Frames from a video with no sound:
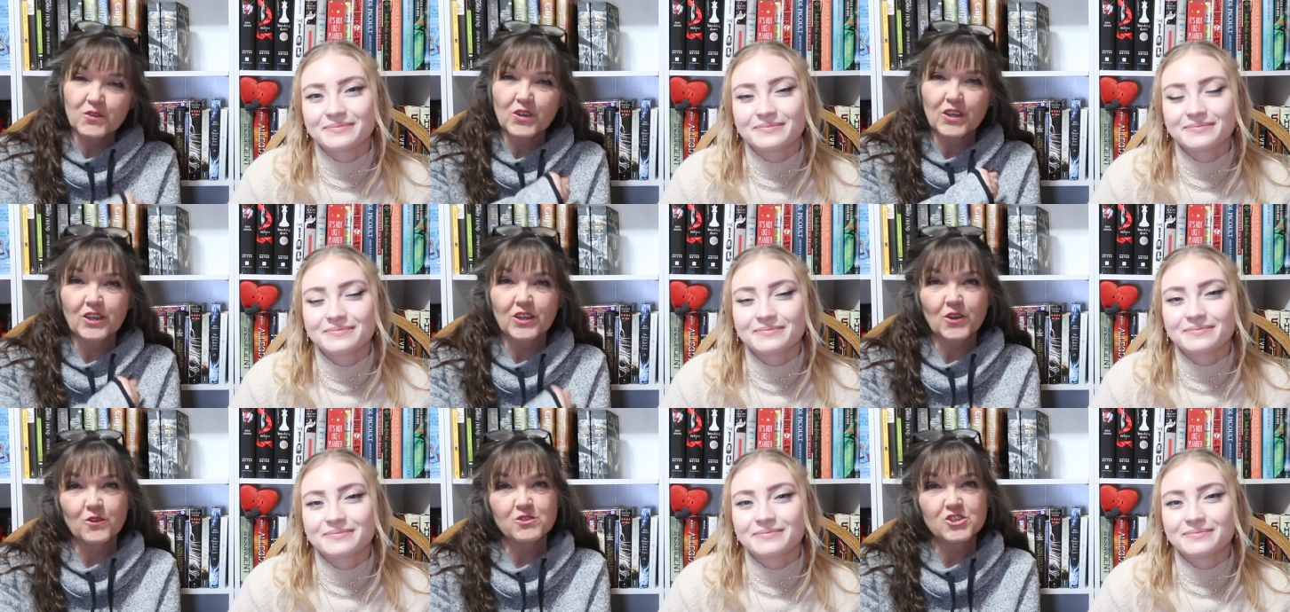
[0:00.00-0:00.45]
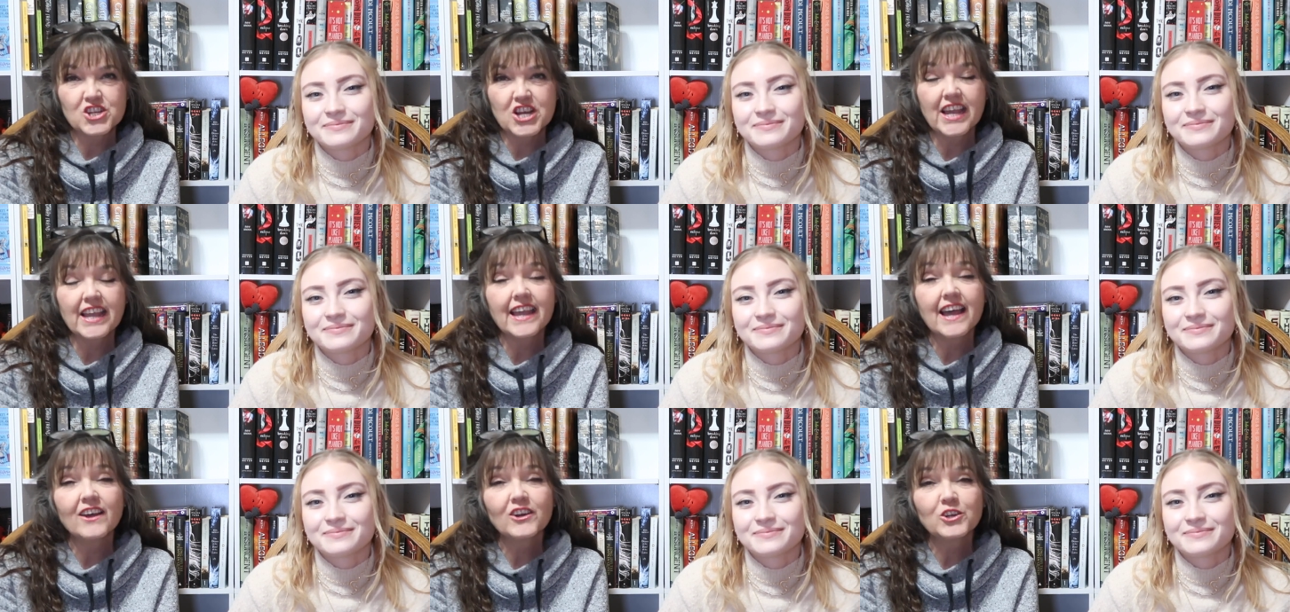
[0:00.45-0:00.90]
Speaker 1: you can go
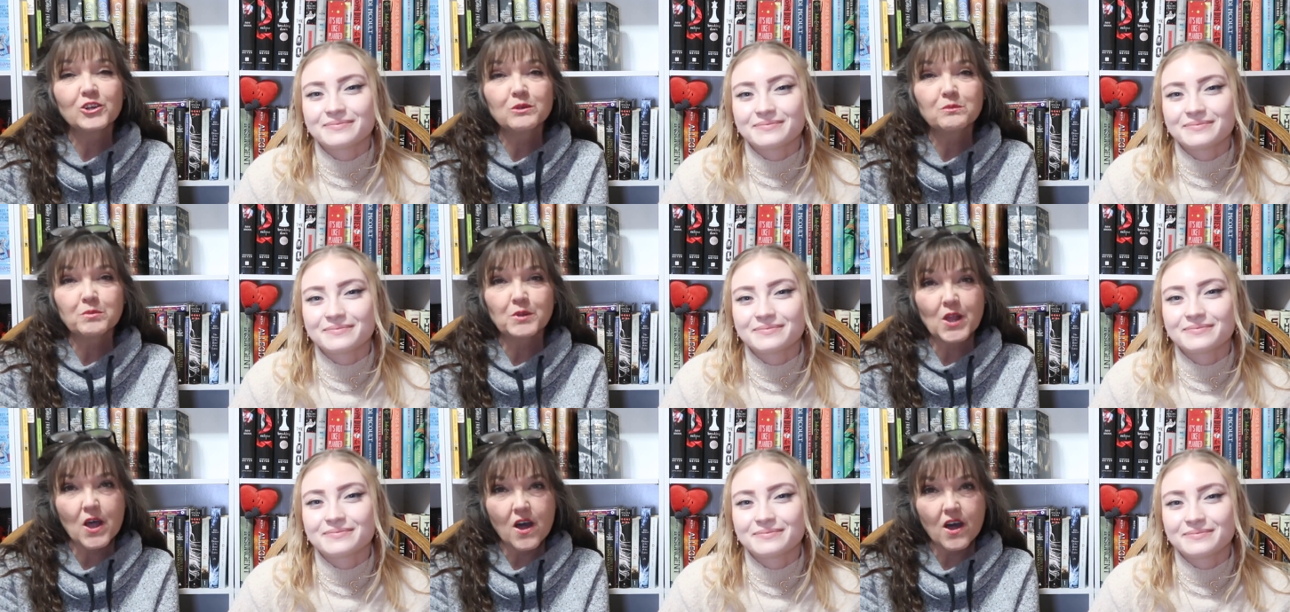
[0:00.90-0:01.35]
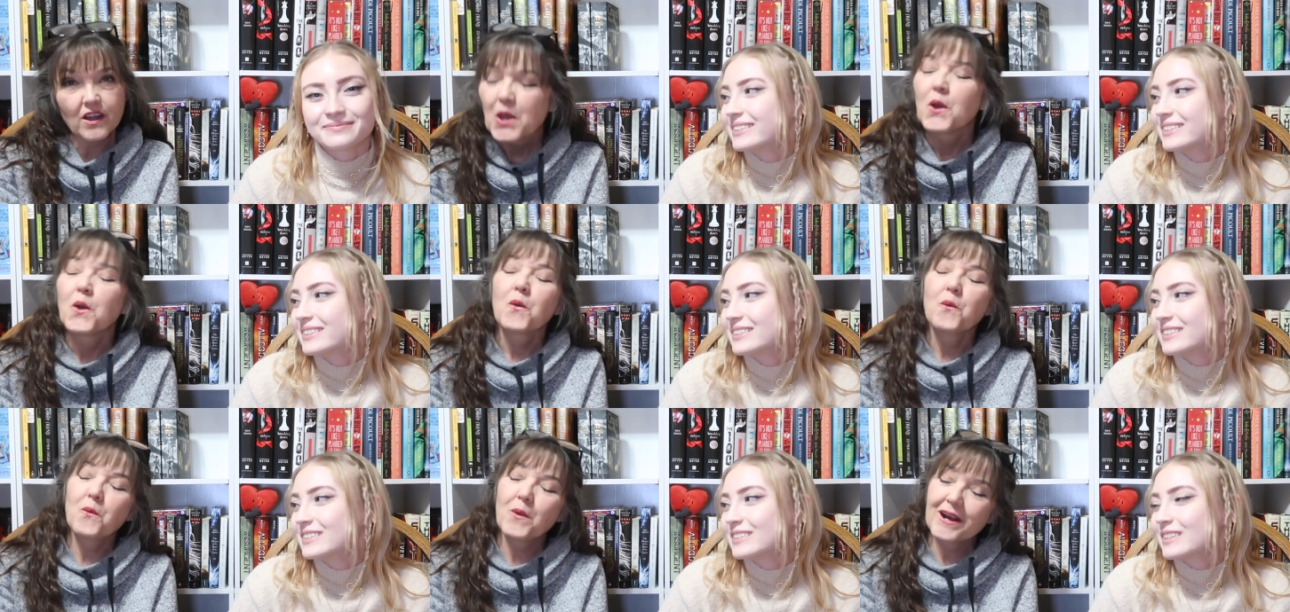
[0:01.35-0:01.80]
check out her
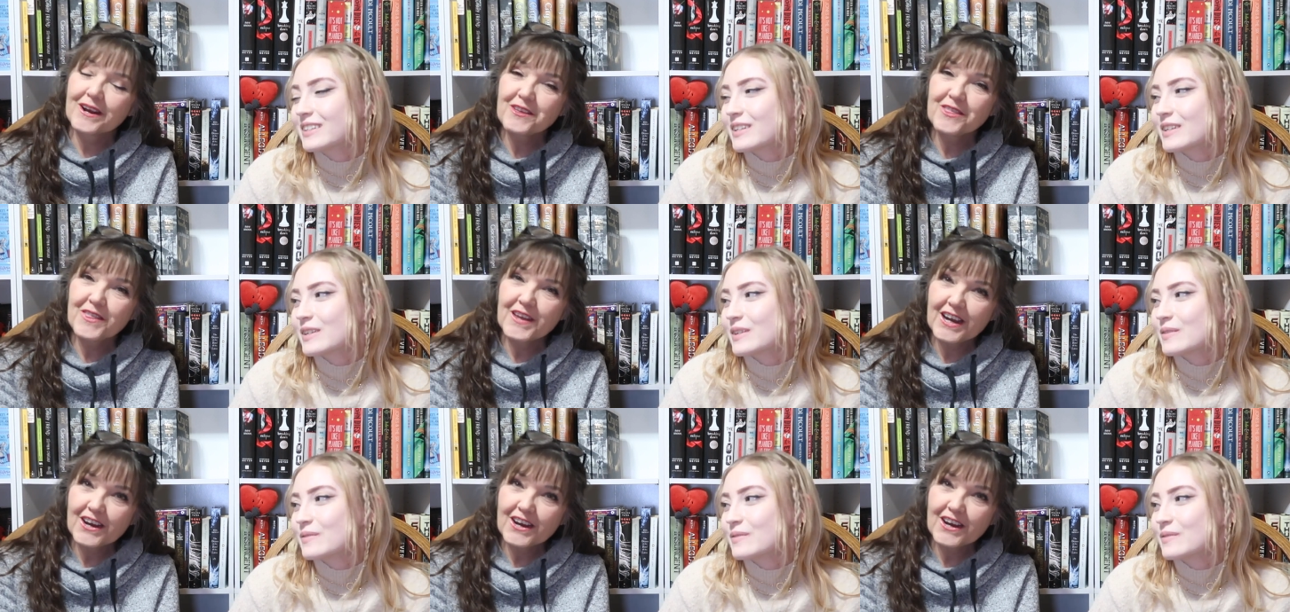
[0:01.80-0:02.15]
blog where